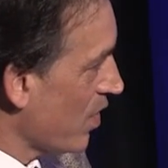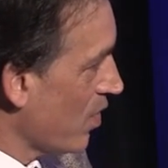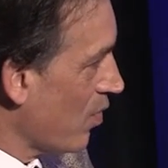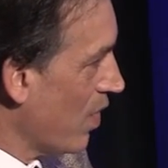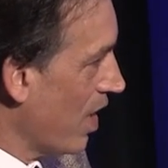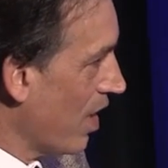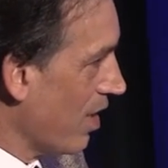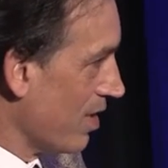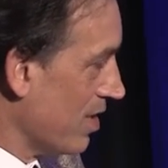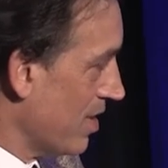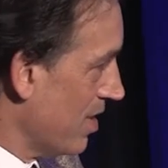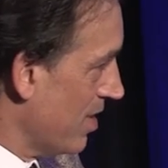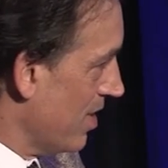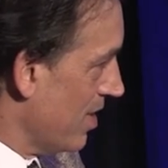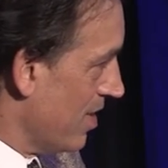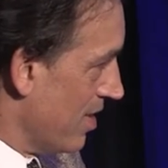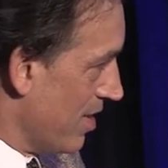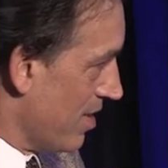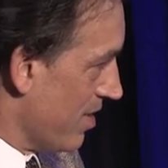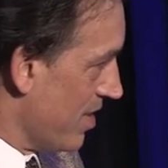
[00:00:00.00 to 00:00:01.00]
Well,
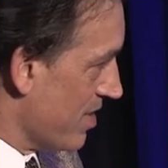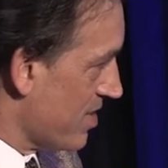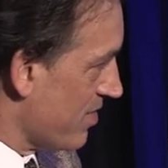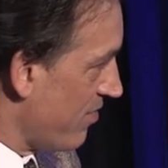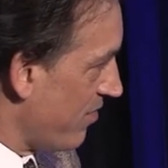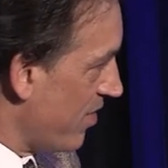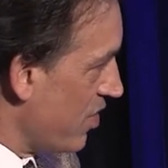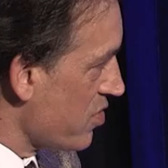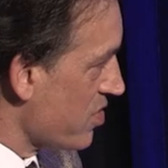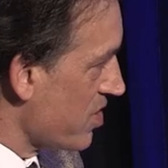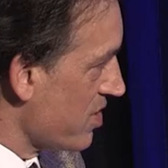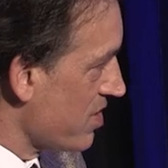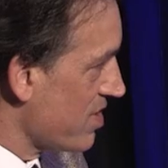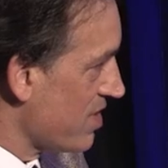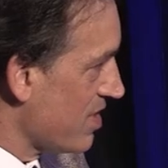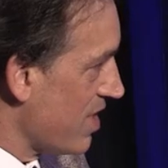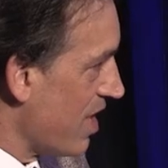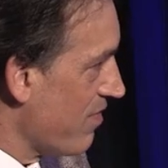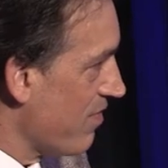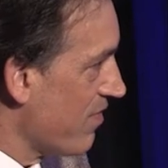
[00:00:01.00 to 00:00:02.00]
this fusion
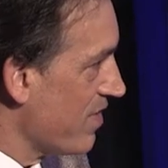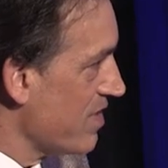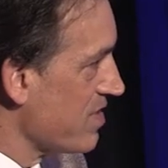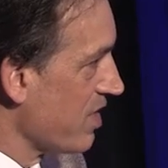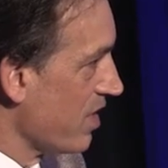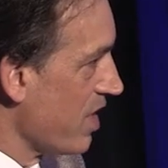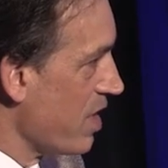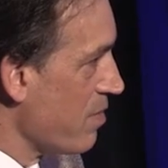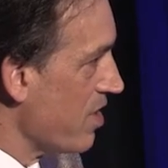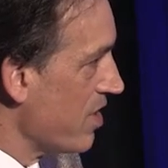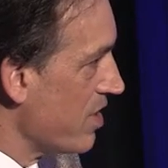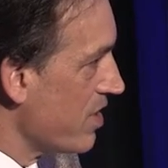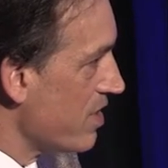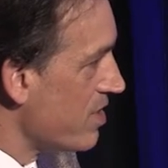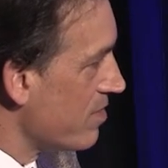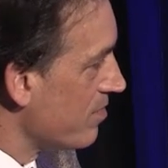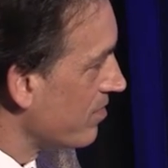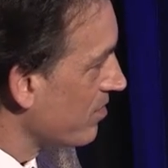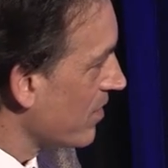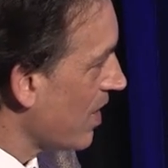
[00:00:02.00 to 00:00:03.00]
stuff is
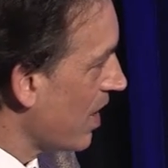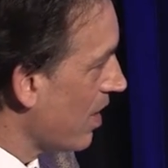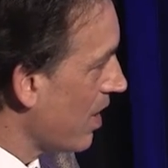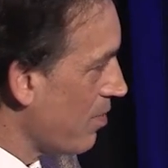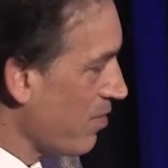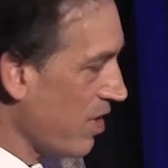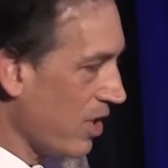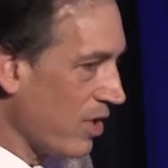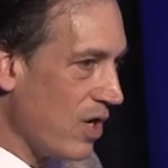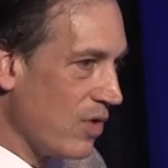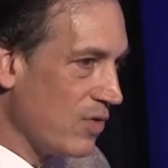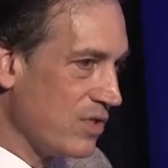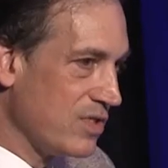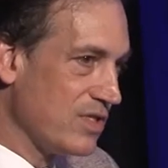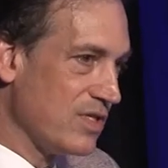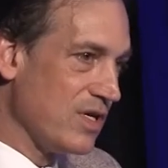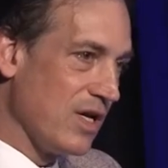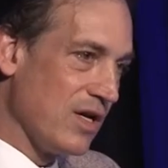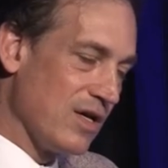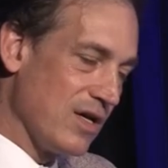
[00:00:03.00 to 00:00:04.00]
limited, and I'm going to go
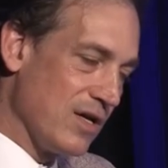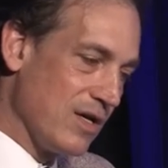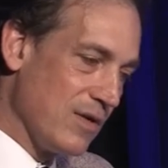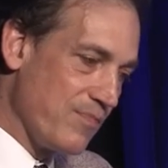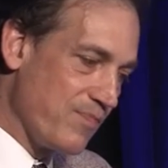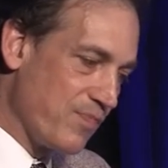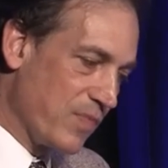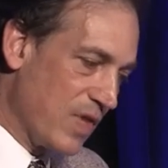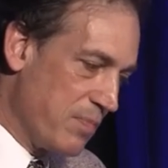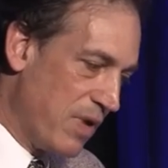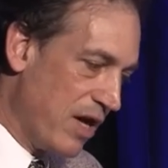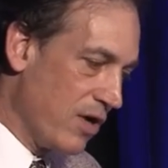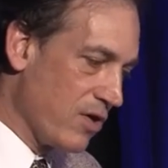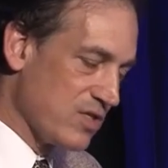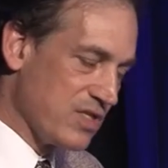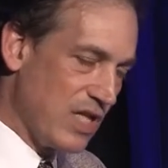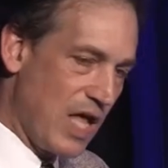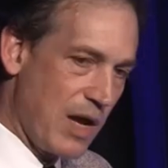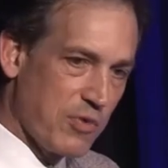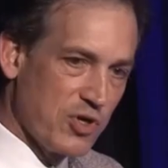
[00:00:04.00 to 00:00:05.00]
to um,
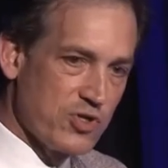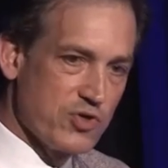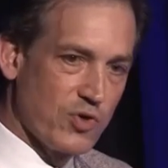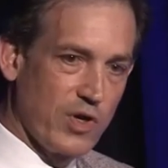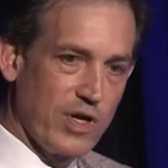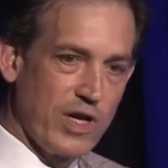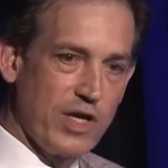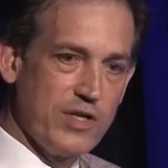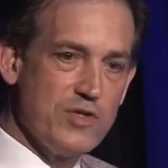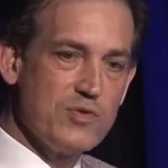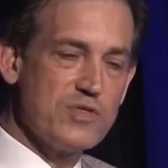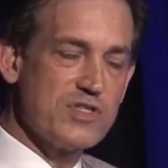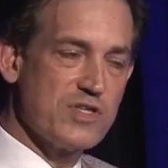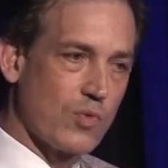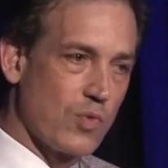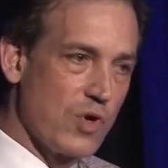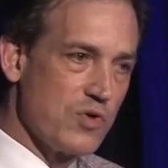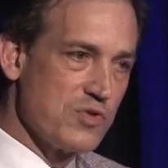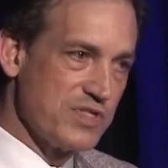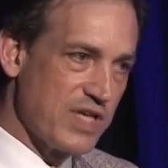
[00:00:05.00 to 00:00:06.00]
Baker's laboratory and use the
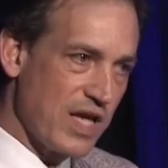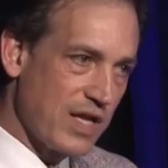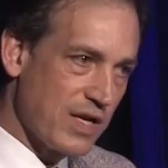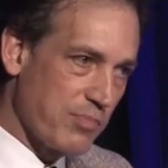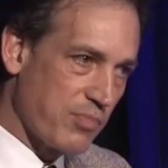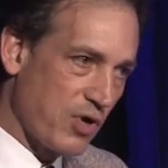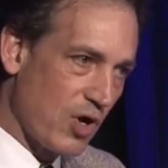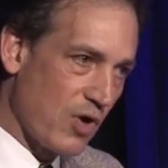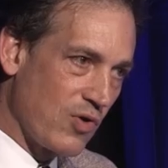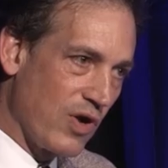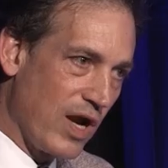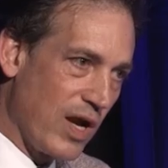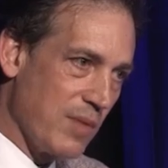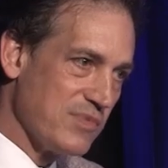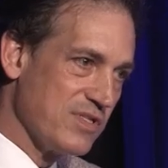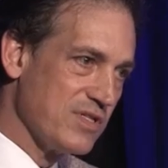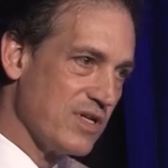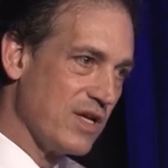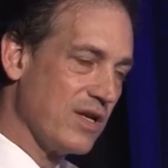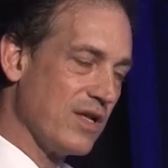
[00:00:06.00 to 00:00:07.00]
Rosetta
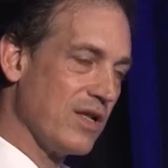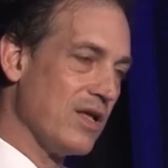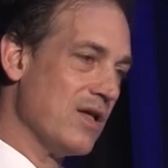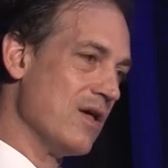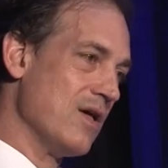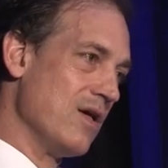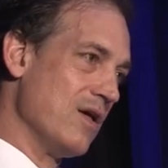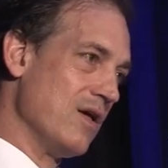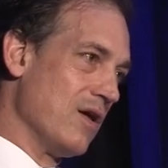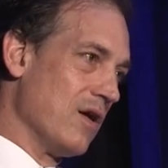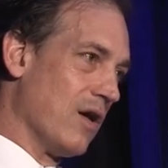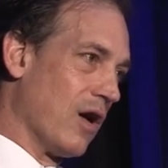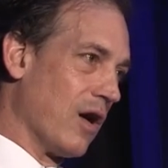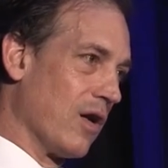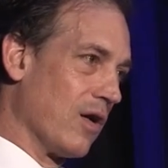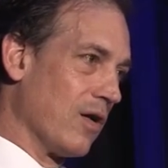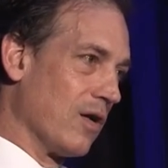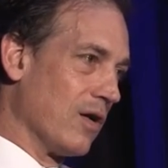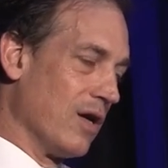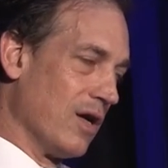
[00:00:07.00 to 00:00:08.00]
programs that
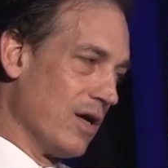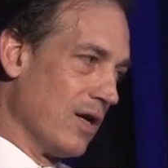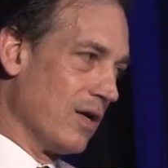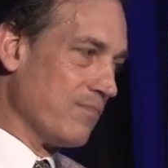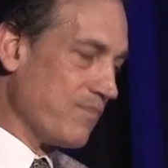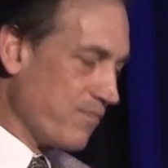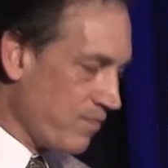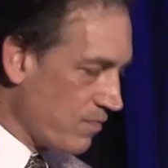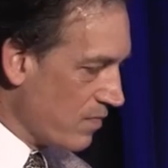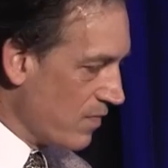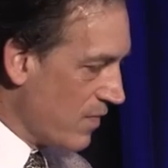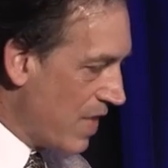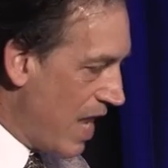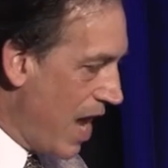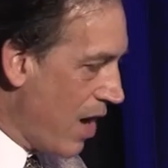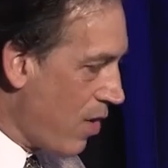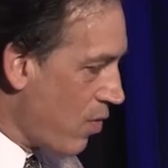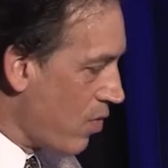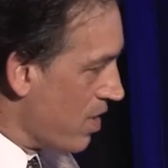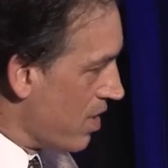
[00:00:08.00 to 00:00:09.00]
are uh,
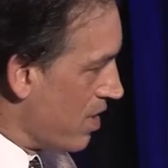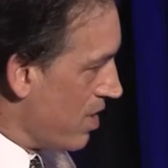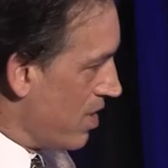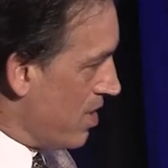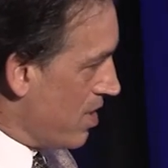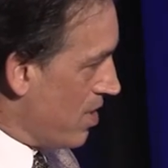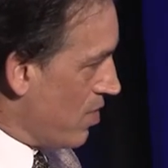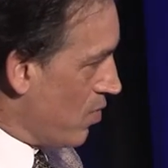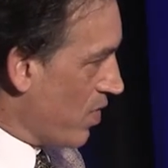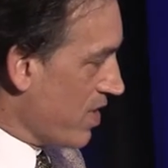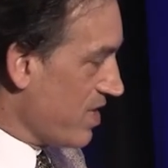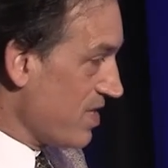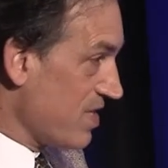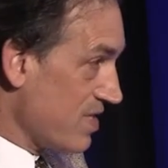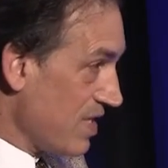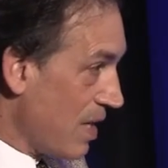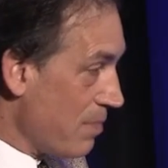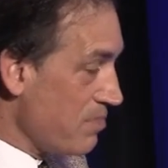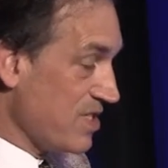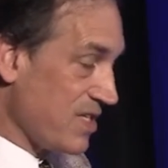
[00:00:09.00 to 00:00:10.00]
now, with
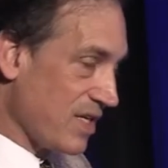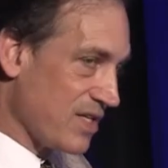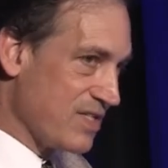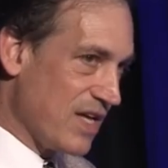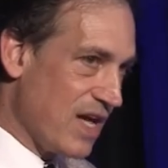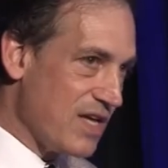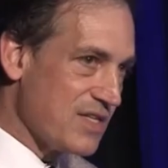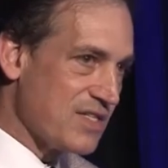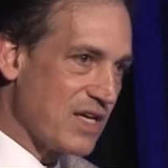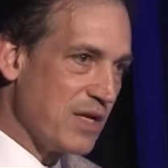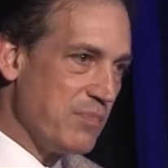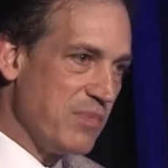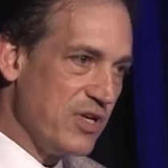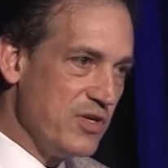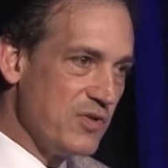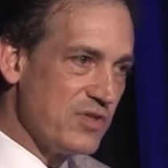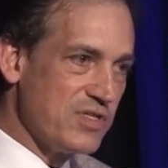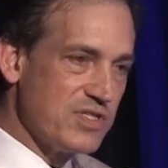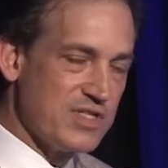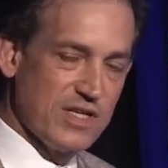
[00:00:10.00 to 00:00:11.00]
some success, can be
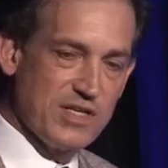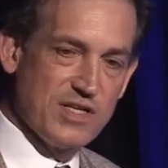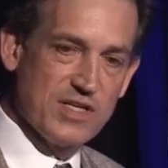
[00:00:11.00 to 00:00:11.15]
used to